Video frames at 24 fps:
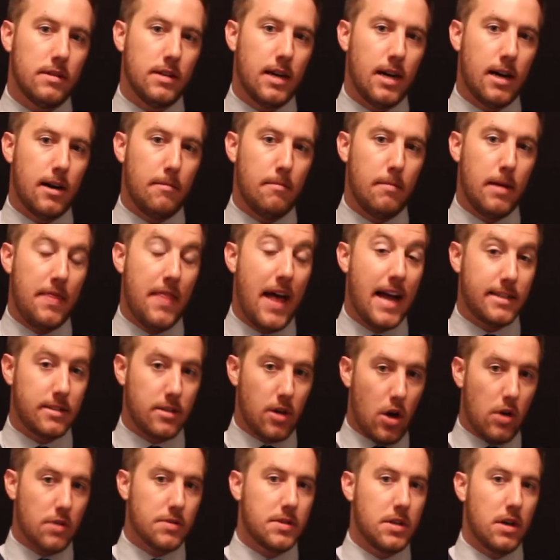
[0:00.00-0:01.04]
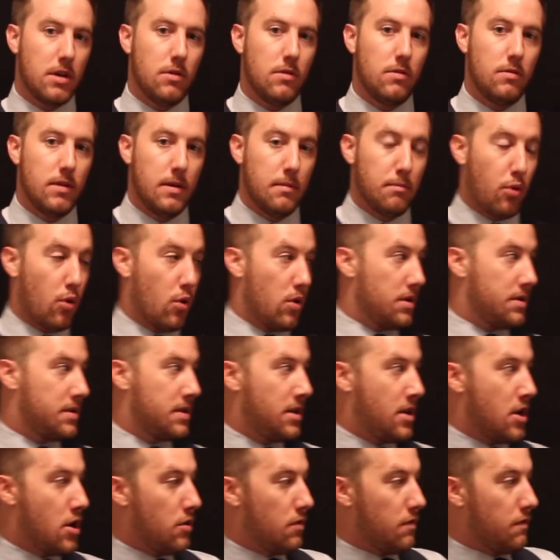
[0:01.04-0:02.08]
And that's also important
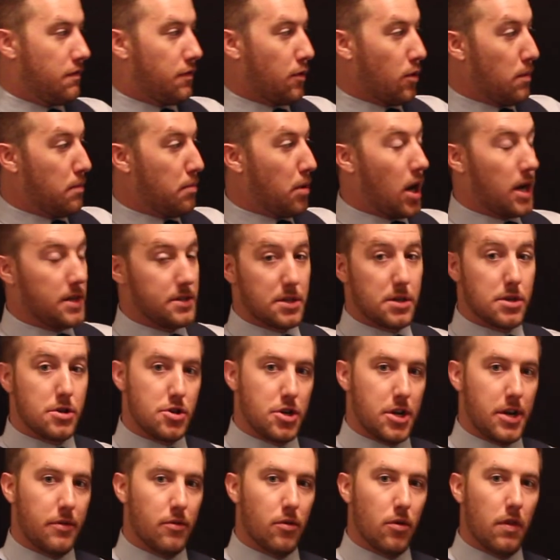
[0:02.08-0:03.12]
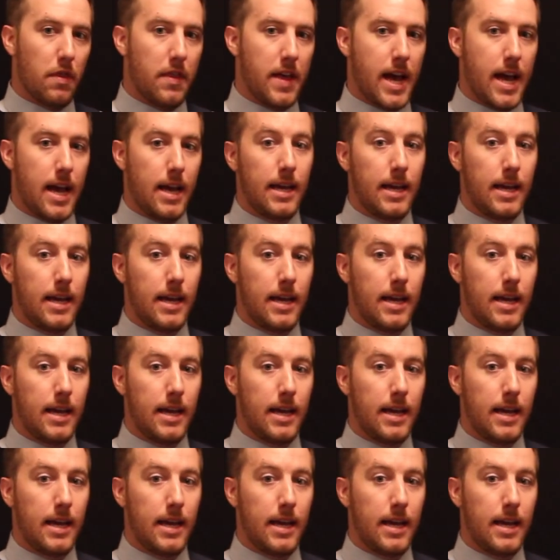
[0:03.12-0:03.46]
to note for bonds in general.